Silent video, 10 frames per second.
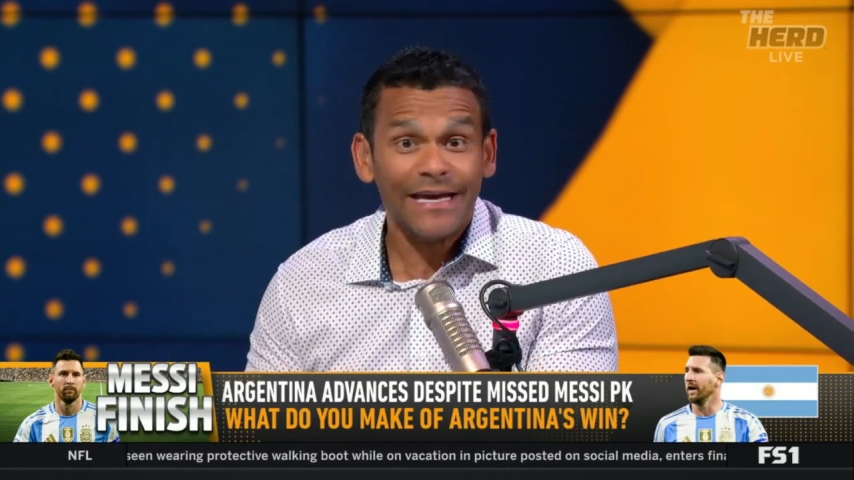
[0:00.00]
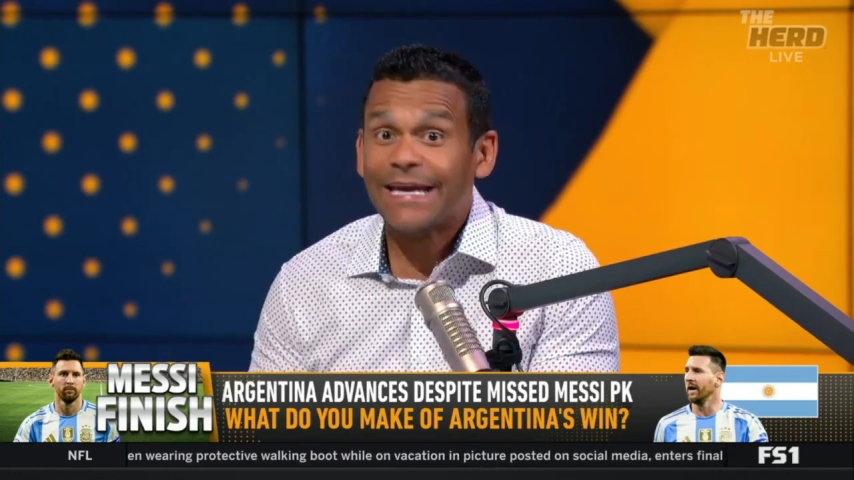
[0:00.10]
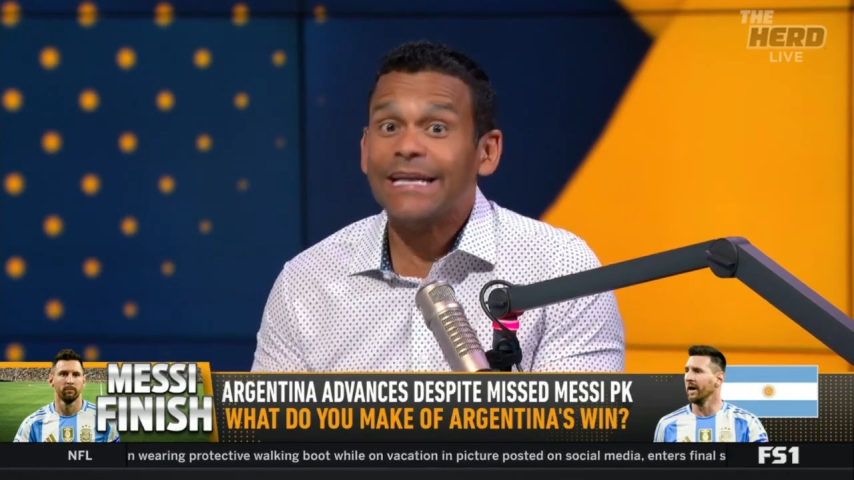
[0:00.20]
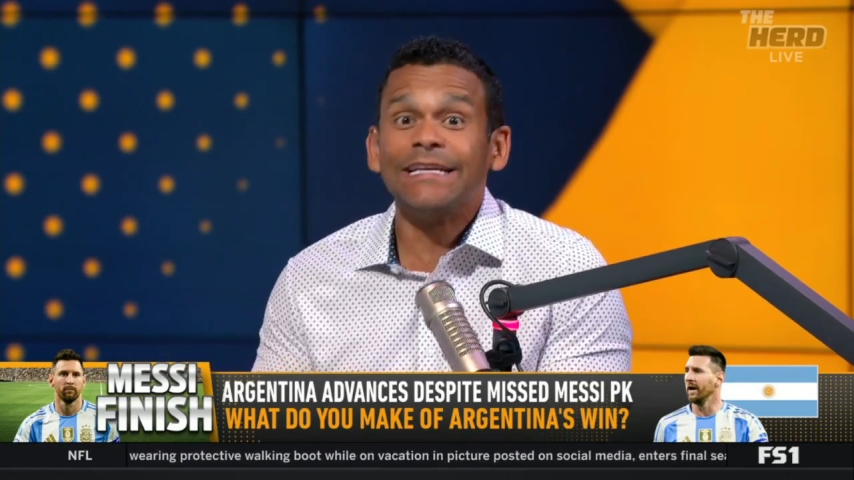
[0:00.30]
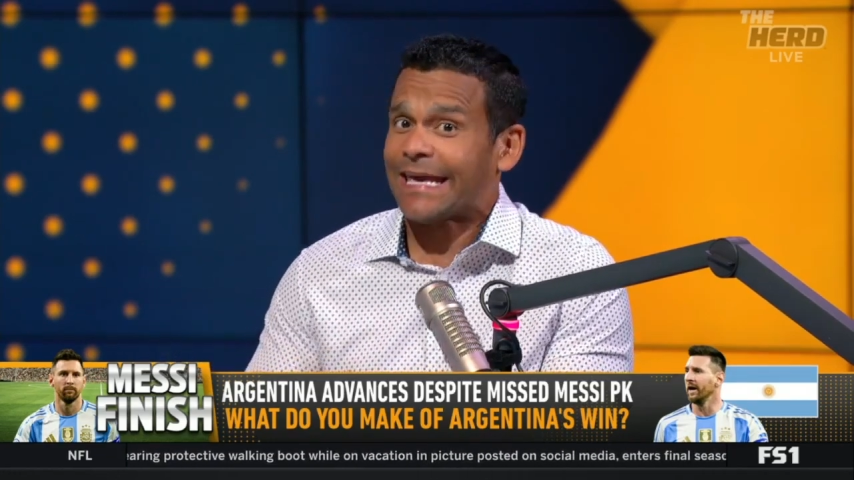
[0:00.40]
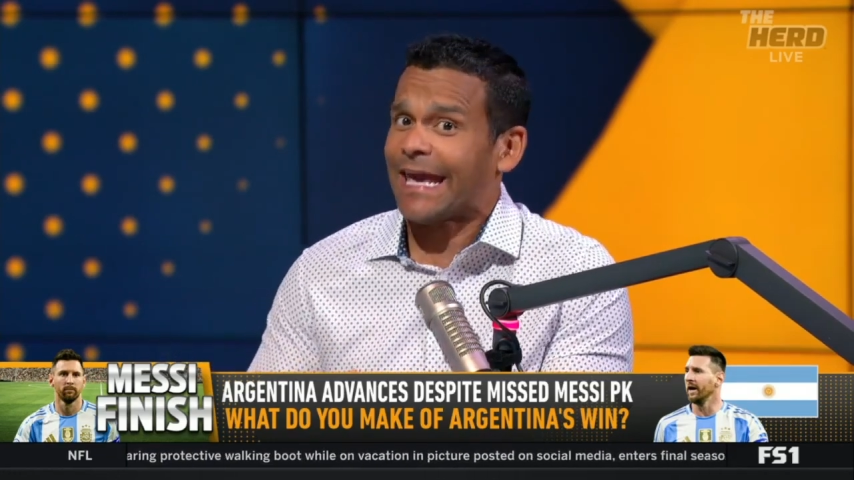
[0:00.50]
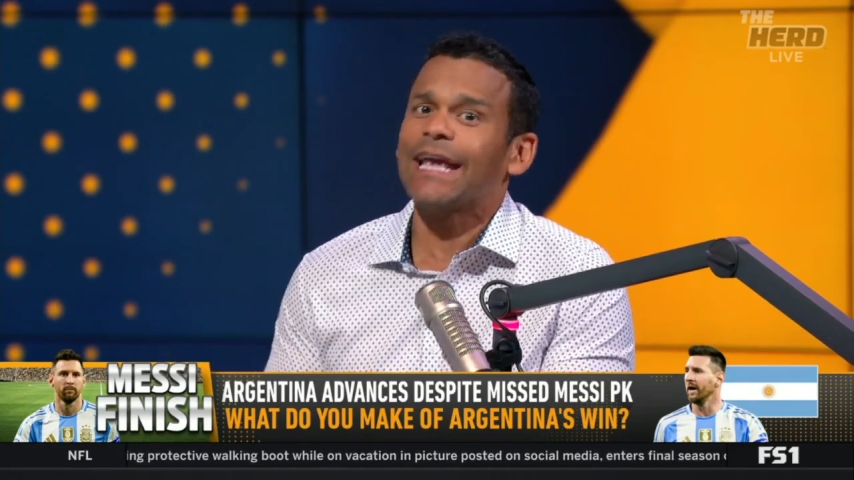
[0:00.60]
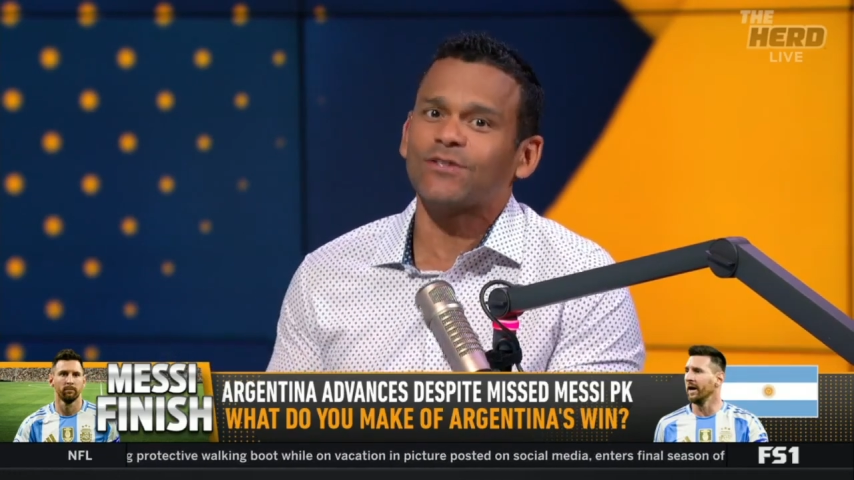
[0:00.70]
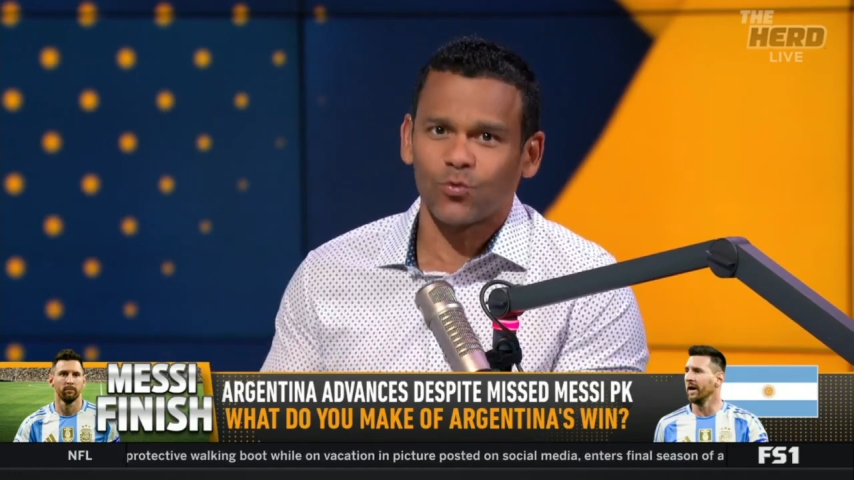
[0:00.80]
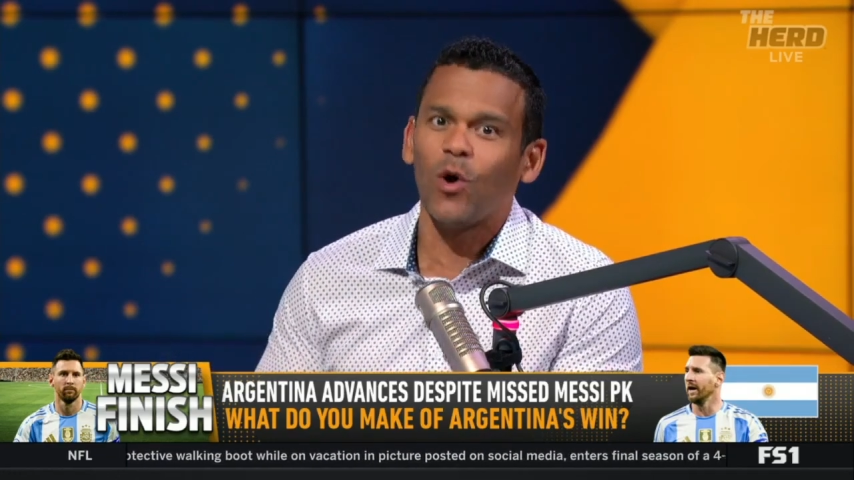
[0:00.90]
in
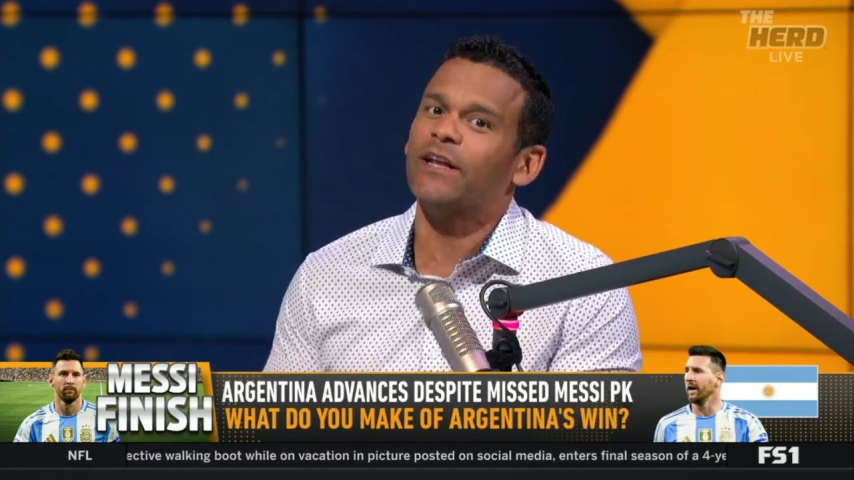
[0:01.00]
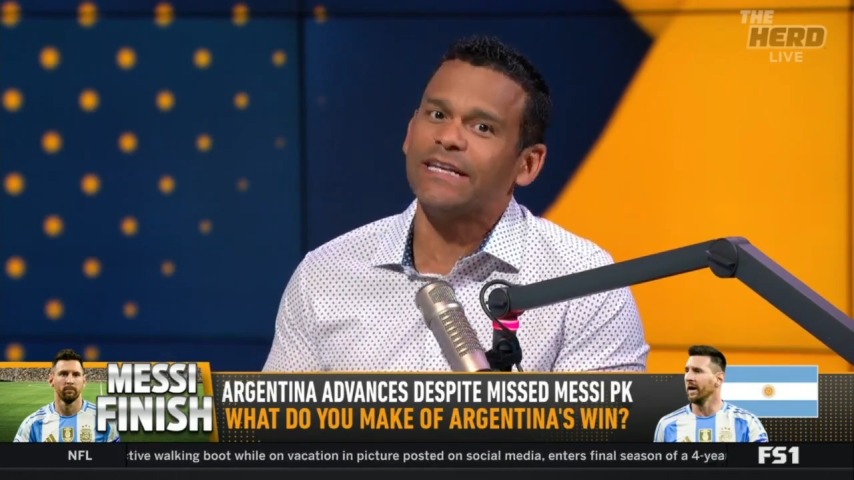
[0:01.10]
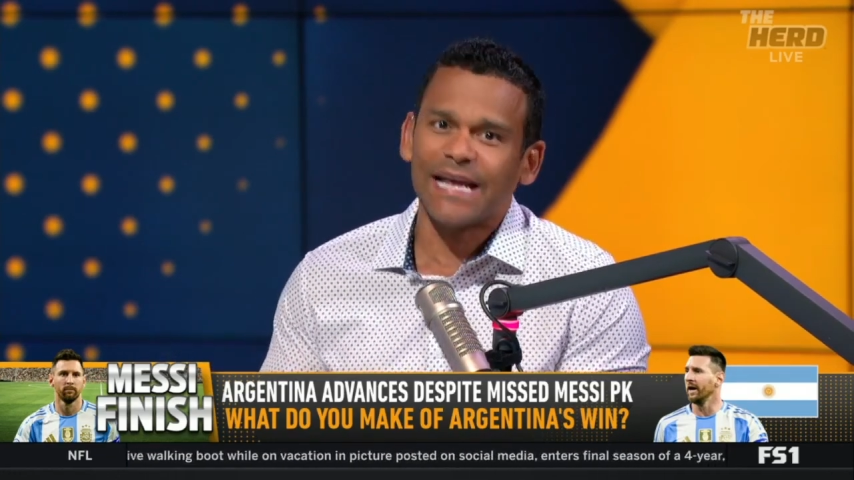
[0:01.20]
case one